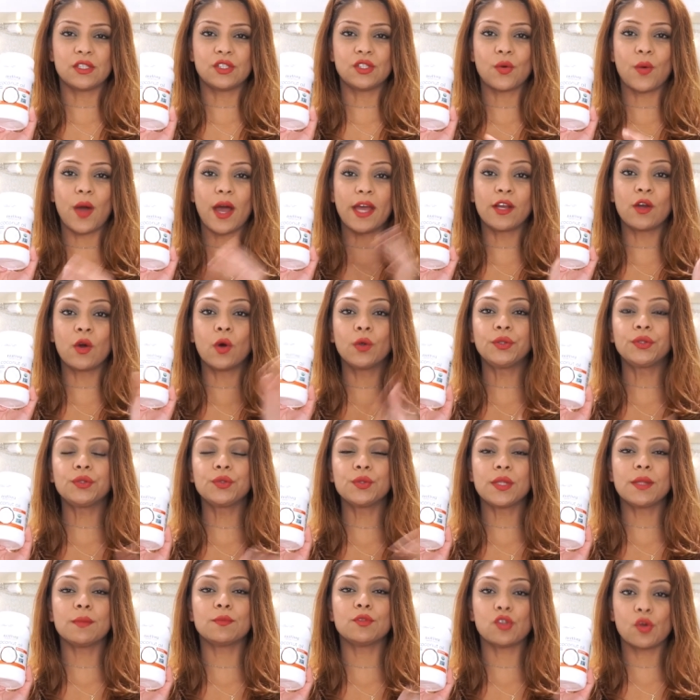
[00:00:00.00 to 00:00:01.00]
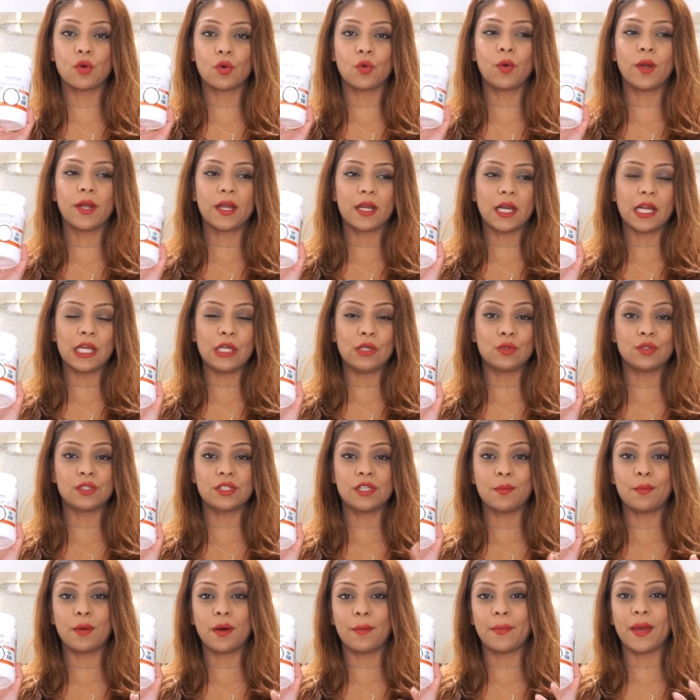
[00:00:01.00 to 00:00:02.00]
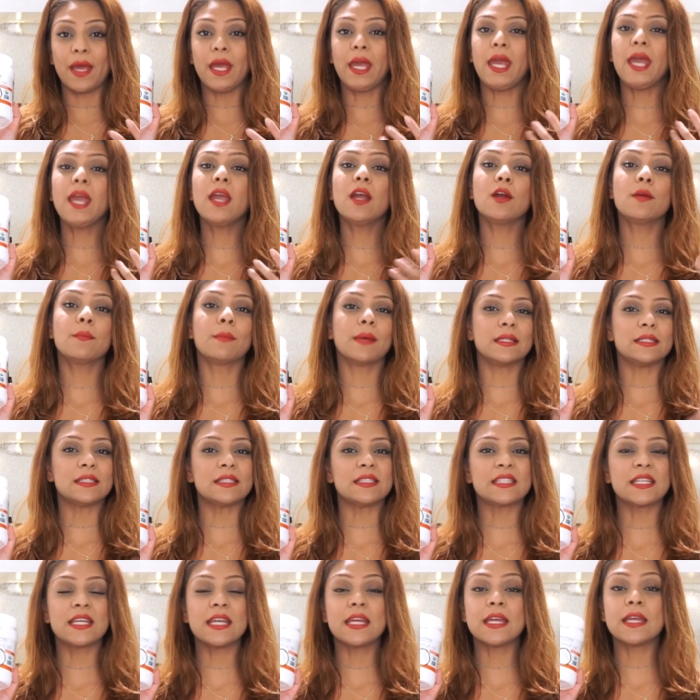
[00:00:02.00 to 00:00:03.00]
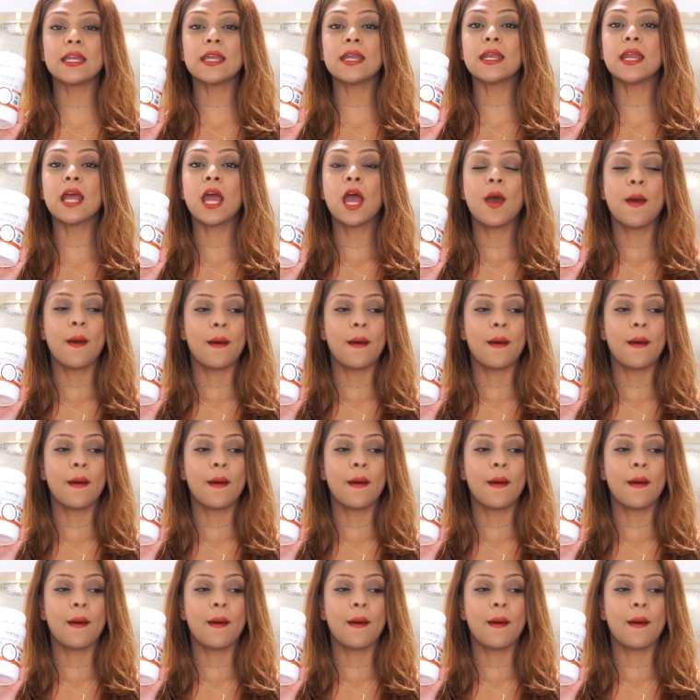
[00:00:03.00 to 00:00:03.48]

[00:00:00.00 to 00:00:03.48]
So I go through them so quick, and I use them on my hair, my skin,